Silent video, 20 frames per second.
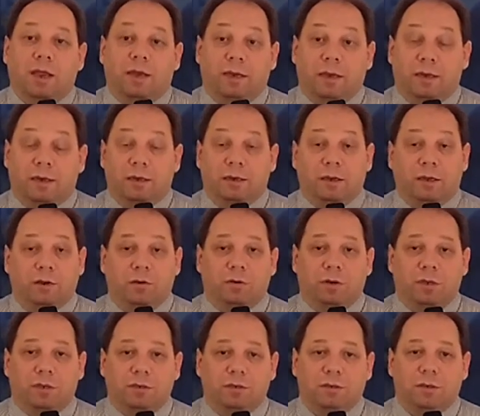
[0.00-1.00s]
and they didn't
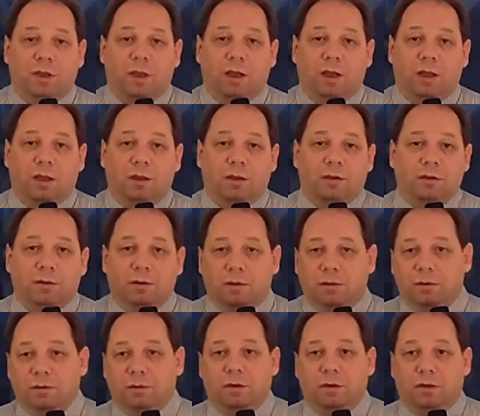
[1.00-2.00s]
increase uh,
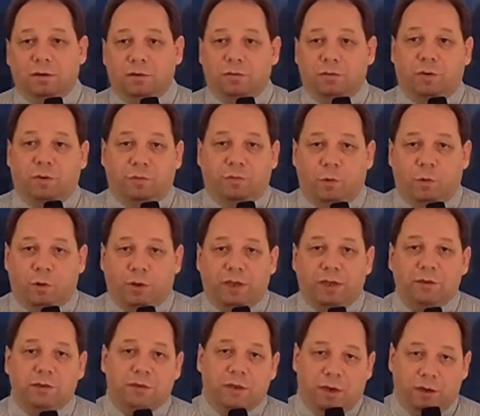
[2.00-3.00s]
in three, four
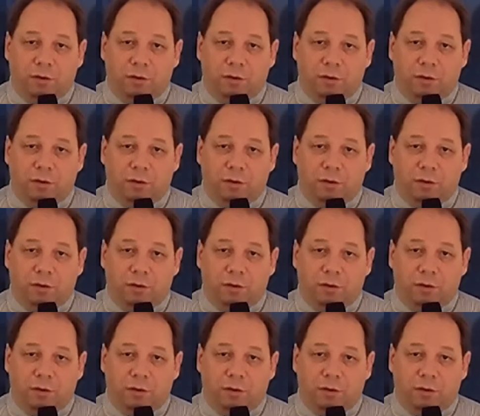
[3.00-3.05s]
years.